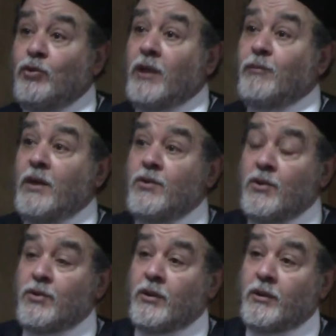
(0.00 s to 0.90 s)
to take my
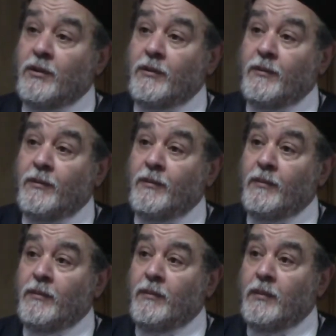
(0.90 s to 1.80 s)
sister.
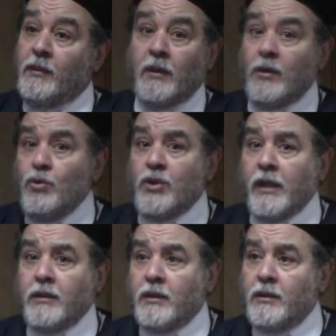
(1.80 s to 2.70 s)
Who said?